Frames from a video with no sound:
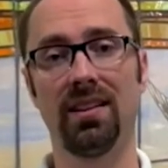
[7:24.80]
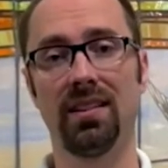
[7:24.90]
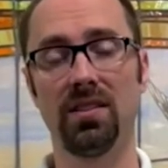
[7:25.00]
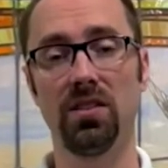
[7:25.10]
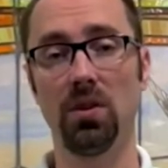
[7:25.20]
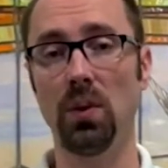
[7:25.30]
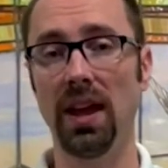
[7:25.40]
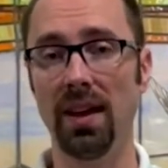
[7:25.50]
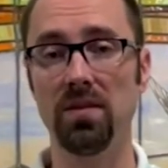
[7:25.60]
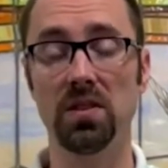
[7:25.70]
so that we
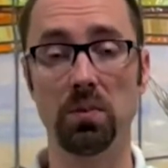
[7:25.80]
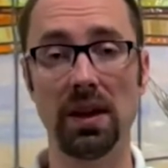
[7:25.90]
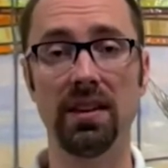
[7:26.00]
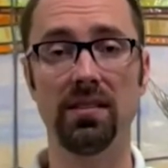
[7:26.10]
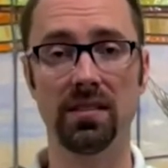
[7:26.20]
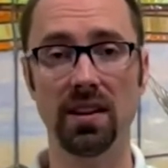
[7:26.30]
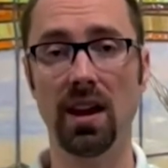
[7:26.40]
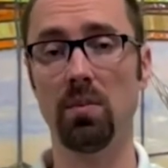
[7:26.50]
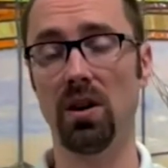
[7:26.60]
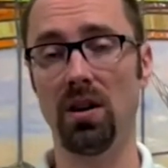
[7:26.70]
have the space and
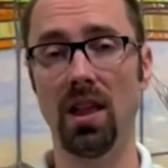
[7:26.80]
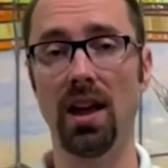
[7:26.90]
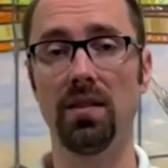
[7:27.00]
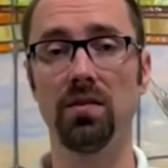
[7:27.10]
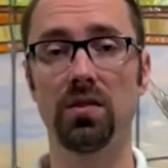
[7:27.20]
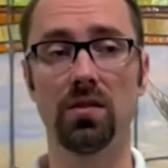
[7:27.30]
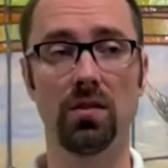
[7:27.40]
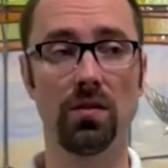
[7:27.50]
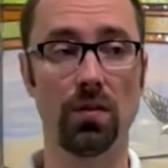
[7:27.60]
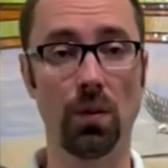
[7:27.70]
time in our
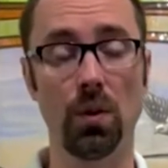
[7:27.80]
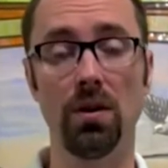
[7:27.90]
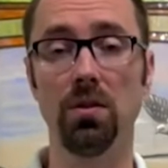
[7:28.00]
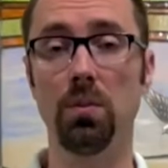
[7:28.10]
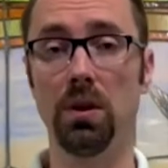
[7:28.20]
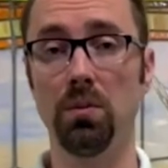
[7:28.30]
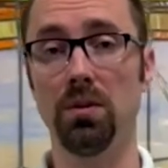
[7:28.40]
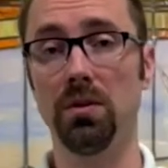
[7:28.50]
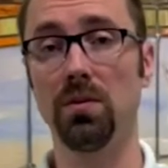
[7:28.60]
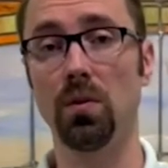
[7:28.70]
lives for other
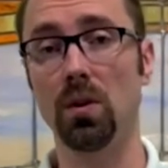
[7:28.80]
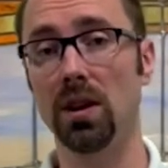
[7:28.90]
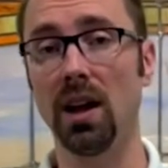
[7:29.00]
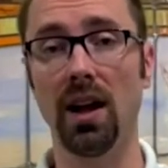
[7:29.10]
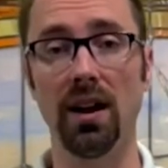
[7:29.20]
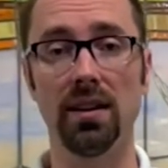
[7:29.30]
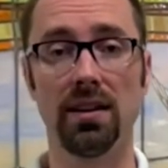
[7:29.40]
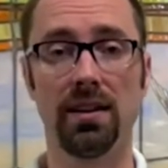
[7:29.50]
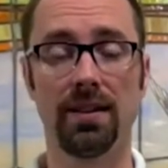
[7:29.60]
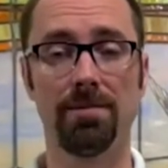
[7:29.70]
people and for God.
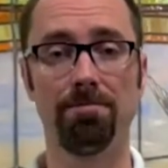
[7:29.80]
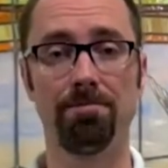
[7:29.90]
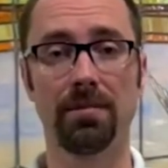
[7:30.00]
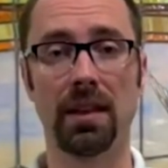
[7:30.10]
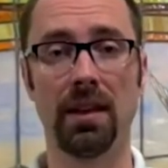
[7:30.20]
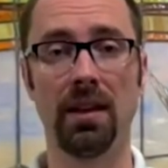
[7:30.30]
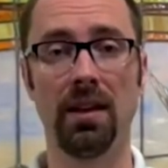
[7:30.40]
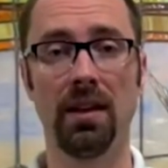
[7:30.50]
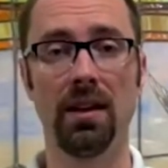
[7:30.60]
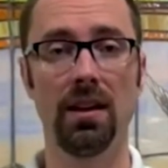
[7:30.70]

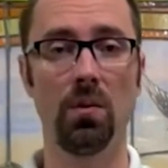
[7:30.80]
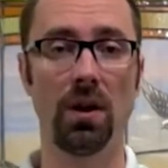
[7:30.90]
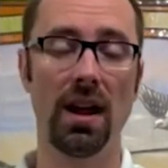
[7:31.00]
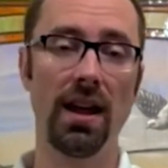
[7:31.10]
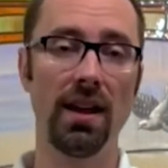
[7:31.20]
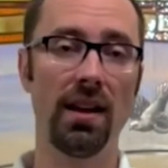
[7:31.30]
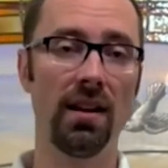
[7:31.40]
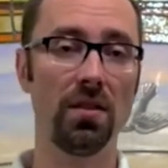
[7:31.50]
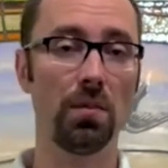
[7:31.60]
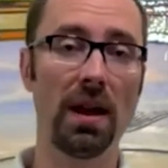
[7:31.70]
When I
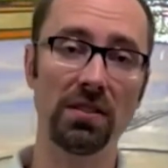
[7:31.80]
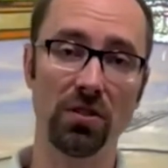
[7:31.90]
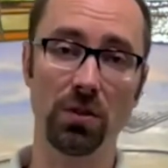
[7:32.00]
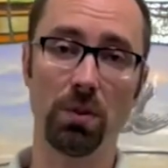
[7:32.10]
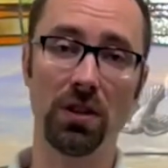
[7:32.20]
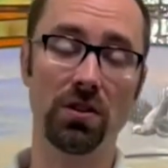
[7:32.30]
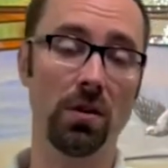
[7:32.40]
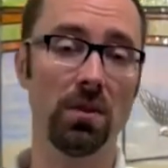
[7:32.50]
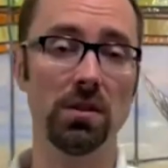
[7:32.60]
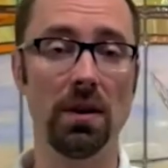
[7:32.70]
and other pastors preach
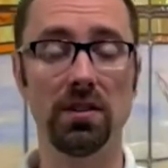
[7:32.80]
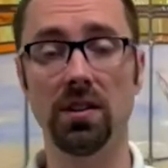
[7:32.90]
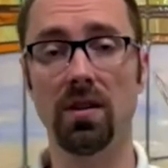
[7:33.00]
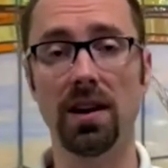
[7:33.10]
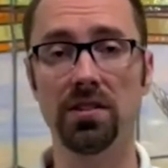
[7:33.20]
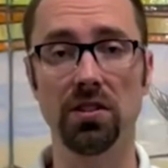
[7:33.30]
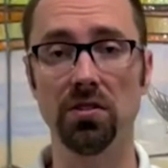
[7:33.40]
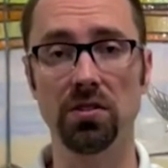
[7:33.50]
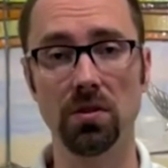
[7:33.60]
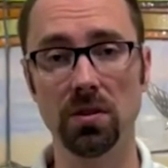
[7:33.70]
sermons about generosity or
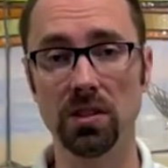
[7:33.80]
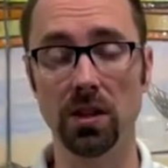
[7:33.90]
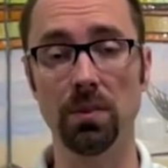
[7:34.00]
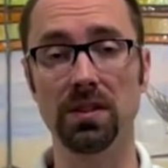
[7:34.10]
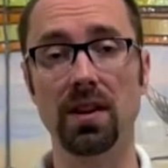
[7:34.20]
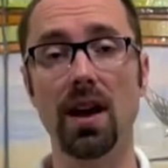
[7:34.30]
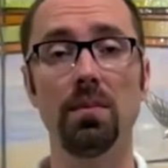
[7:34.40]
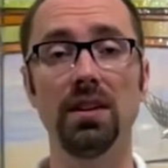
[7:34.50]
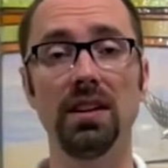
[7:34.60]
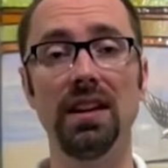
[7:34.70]
stewardship, it's
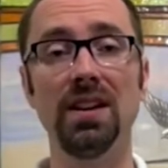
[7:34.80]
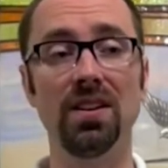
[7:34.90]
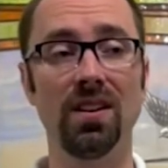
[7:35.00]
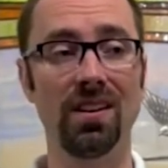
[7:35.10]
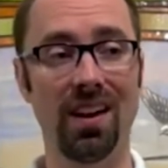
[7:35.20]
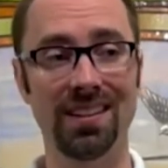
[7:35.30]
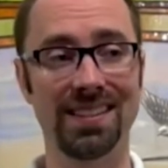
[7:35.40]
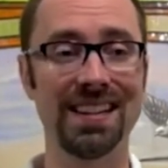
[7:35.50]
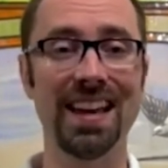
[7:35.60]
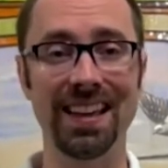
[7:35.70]
common to hear us
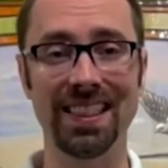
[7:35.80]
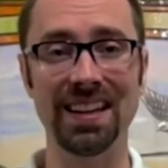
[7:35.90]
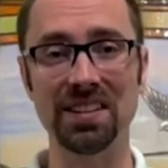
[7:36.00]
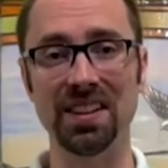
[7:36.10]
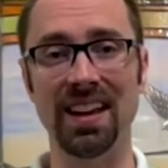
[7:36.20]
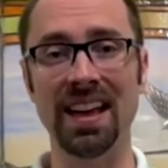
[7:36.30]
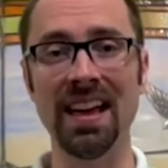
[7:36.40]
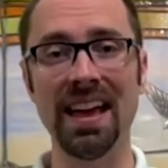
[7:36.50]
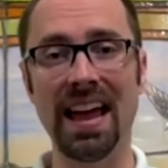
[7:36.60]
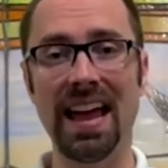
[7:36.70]
say things like,
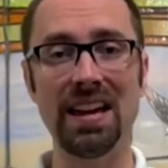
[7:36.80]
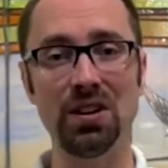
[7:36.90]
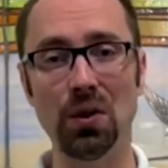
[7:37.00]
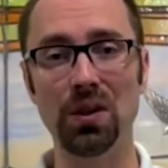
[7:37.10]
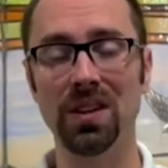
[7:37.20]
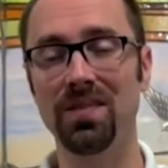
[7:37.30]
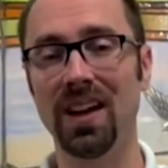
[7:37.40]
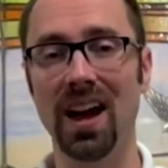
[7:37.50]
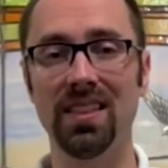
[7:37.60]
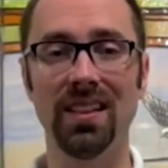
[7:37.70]
hey, don't give
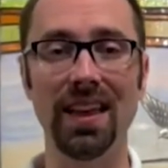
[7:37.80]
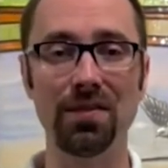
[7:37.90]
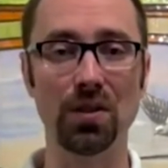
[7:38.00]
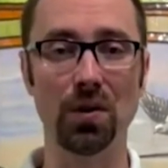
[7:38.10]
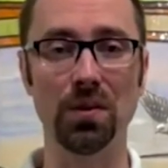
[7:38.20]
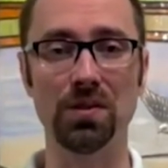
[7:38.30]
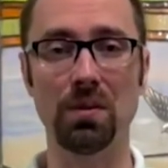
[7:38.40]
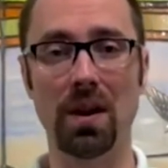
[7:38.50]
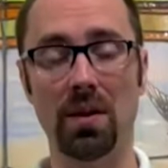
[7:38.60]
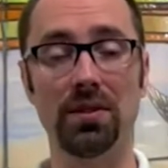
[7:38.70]
God the leftovers. The
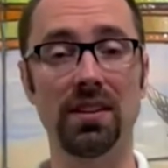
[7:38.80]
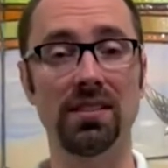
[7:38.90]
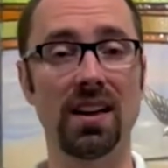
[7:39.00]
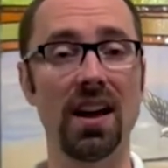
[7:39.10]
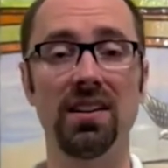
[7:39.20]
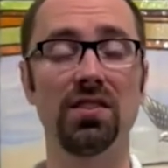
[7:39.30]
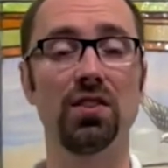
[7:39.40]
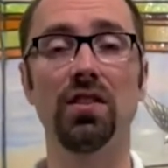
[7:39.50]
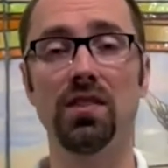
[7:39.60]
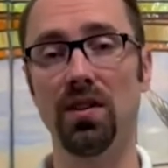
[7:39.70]
Bible says God
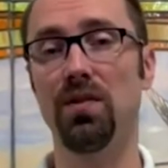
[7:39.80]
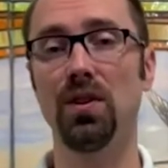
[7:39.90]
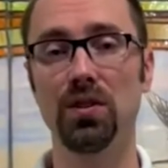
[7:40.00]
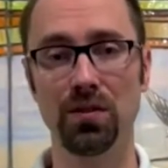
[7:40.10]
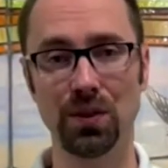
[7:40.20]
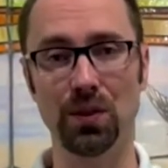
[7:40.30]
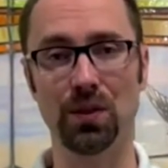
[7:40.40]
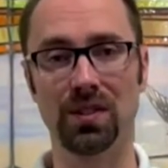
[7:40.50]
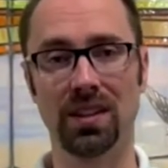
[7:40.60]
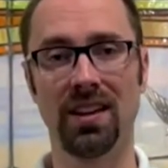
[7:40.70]
deserves our first
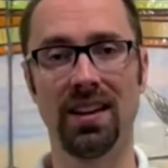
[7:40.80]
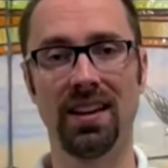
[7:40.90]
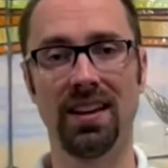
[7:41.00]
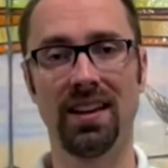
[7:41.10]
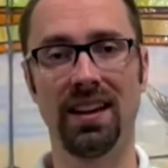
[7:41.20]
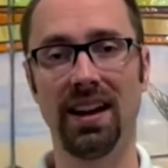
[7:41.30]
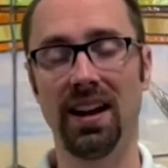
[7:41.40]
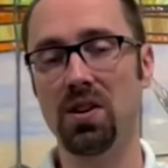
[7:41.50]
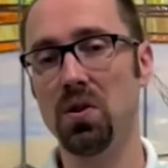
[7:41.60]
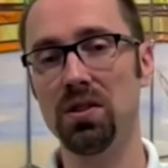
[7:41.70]
fruits. And
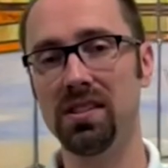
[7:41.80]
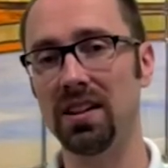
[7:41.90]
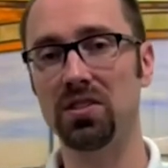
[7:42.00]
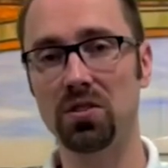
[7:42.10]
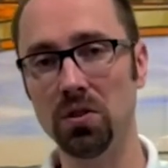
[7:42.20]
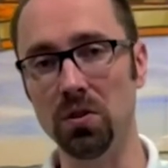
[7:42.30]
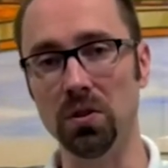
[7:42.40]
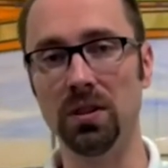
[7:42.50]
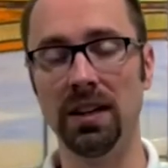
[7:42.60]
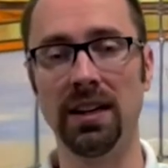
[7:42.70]
of course, that's
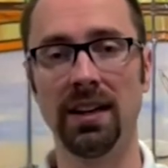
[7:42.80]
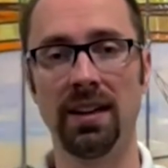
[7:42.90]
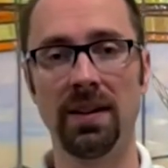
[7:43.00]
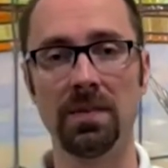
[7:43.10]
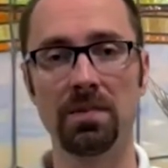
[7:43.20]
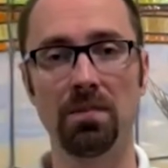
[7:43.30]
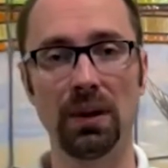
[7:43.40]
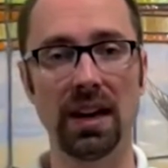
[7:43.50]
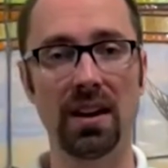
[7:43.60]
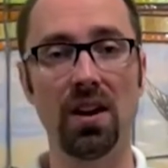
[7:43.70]
true. But
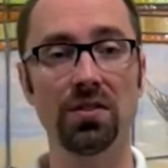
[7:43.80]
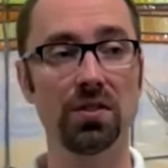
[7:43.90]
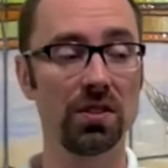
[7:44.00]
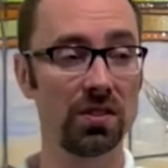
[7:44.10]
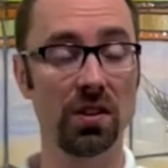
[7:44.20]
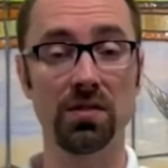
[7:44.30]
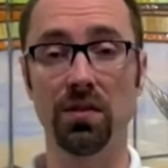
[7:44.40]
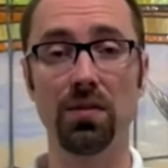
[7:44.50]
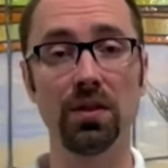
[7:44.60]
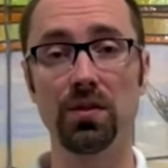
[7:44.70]
God also deserves the
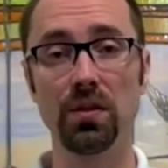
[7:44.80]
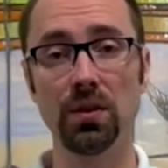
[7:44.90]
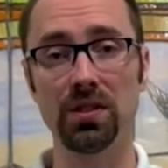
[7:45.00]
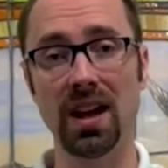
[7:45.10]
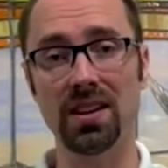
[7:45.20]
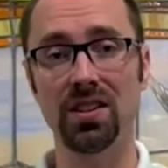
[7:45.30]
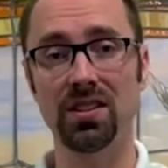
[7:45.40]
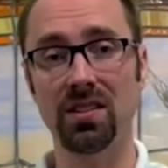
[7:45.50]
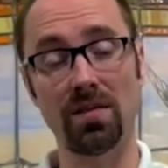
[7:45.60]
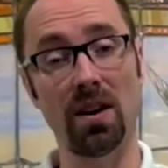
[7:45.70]
first fruits, not
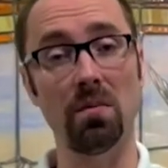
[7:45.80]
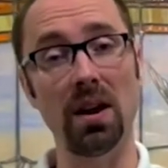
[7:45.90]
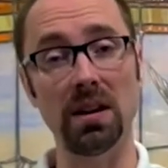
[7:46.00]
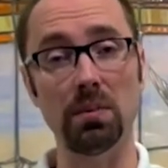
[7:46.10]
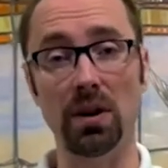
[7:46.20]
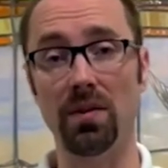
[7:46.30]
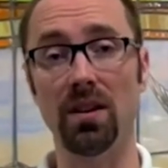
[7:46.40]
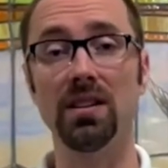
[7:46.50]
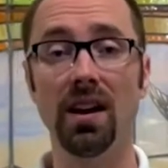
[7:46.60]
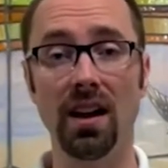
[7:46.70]
just of our money, but of
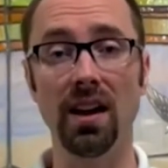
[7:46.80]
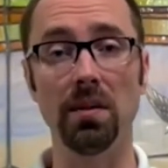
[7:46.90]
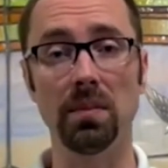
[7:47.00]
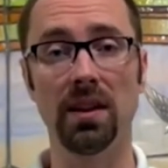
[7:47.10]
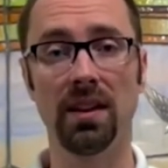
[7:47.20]
our time.